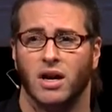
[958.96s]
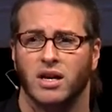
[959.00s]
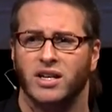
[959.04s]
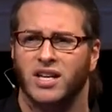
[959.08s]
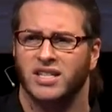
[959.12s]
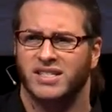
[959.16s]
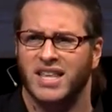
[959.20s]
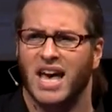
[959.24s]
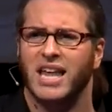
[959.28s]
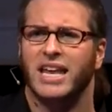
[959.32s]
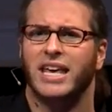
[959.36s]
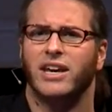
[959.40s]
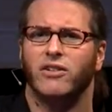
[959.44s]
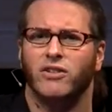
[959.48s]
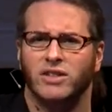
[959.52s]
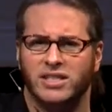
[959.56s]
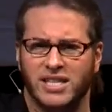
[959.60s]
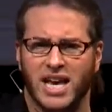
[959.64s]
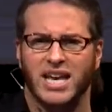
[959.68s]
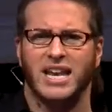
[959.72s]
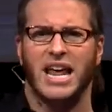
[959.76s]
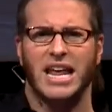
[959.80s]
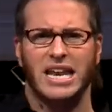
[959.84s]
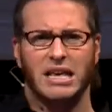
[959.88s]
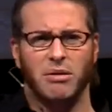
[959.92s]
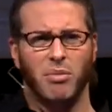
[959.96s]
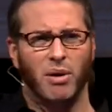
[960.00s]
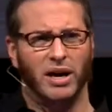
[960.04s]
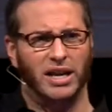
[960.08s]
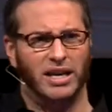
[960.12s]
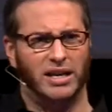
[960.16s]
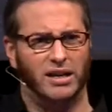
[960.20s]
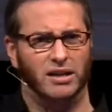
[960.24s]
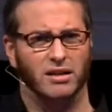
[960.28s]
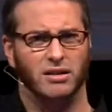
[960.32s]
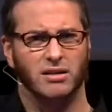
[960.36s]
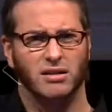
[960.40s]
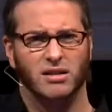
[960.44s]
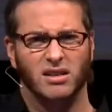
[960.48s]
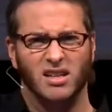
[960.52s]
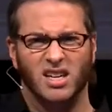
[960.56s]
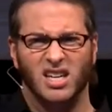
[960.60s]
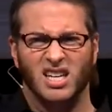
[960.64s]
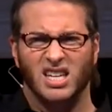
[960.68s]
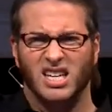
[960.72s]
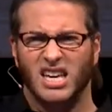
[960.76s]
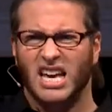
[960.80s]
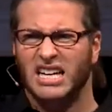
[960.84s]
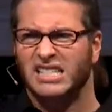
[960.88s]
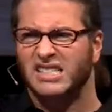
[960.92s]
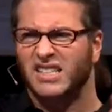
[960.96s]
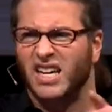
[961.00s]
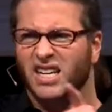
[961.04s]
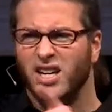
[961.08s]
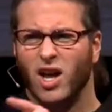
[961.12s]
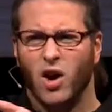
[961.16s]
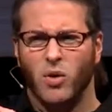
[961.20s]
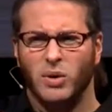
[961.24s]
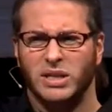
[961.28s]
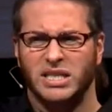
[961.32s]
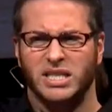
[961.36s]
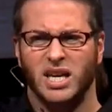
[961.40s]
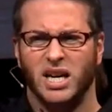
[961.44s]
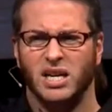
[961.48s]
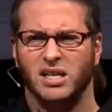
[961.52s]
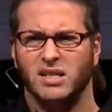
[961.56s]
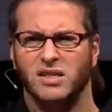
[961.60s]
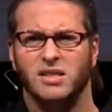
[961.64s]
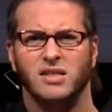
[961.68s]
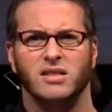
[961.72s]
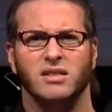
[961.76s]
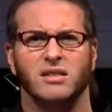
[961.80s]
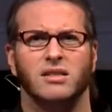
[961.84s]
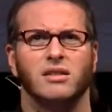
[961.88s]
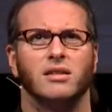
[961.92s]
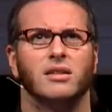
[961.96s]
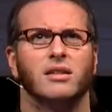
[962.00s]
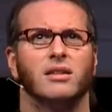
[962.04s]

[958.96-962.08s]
Does that irritate anybody? Yes, I know it does.